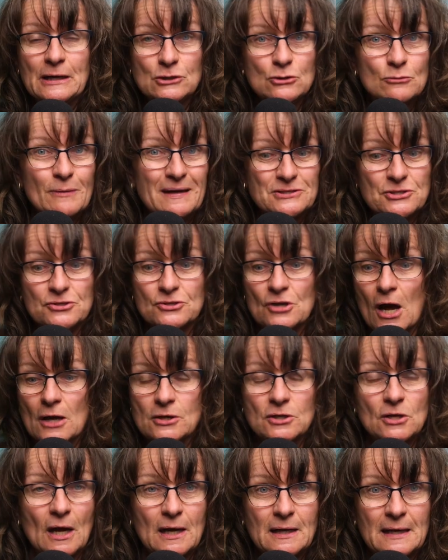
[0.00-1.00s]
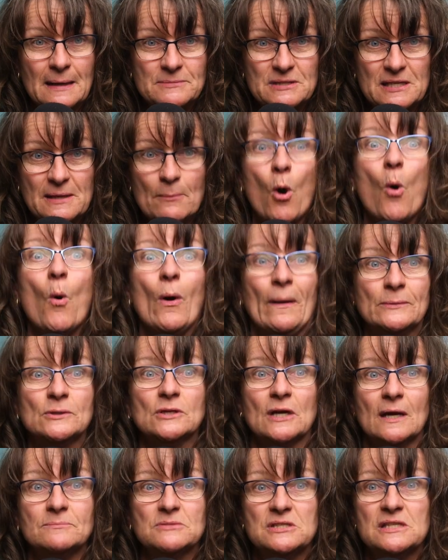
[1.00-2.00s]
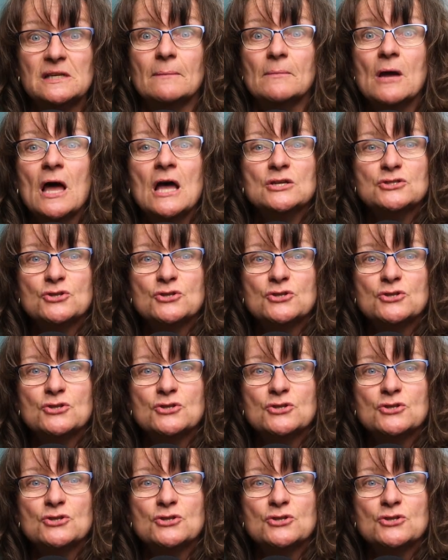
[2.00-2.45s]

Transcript: a new rescue dog. You got to come see him. Oh, I'm going to come see him.